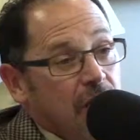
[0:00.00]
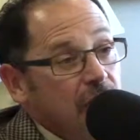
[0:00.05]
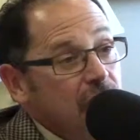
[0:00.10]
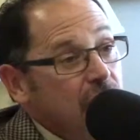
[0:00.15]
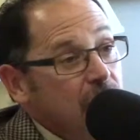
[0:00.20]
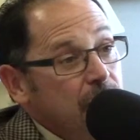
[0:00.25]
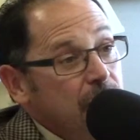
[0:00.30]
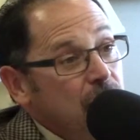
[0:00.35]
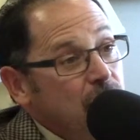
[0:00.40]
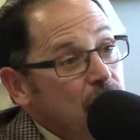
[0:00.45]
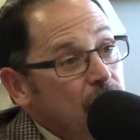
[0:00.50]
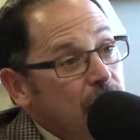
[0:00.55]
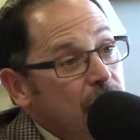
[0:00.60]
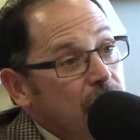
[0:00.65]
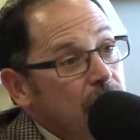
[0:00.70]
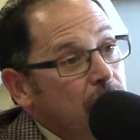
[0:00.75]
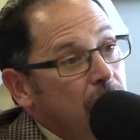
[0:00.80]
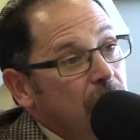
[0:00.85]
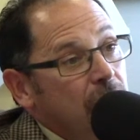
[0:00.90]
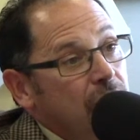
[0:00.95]
hotels could be
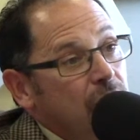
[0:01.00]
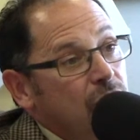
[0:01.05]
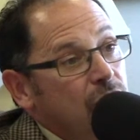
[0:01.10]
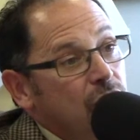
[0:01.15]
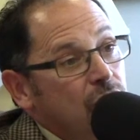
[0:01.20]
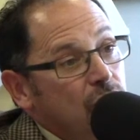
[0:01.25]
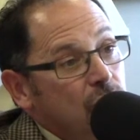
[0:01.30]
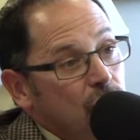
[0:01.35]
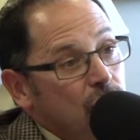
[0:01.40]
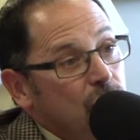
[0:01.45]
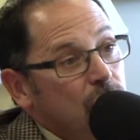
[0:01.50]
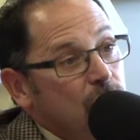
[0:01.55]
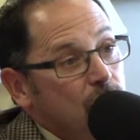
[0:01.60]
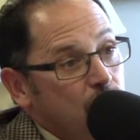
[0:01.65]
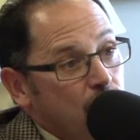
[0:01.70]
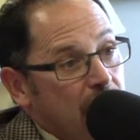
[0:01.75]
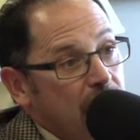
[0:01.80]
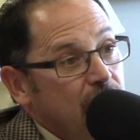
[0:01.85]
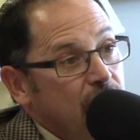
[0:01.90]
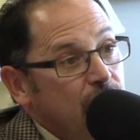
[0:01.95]
serving them on their
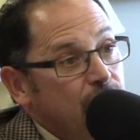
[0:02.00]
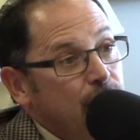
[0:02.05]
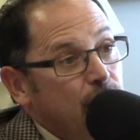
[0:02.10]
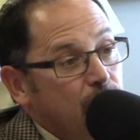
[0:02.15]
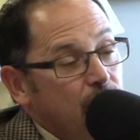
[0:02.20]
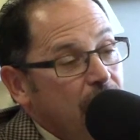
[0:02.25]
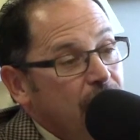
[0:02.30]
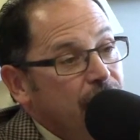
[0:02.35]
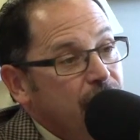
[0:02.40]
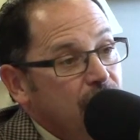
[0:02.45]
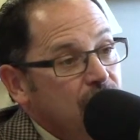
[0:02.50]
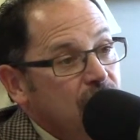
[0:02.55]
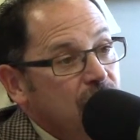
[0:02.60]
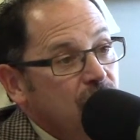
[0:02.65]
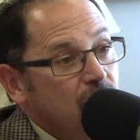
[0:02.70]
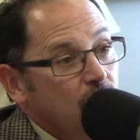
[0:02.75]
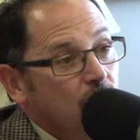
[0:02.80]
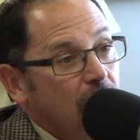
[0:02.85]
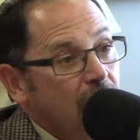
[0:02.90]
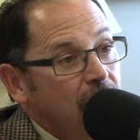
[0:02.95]
dessert trays for
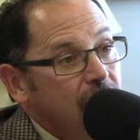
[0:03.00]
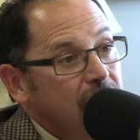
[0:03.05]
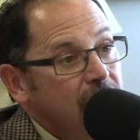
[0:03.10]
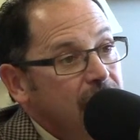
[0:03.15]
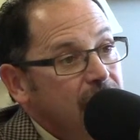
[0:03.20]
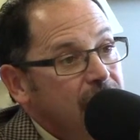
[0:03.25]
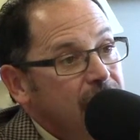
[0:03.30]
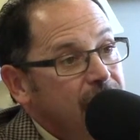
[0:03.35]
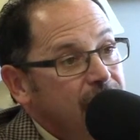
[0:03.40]
breakfast as well.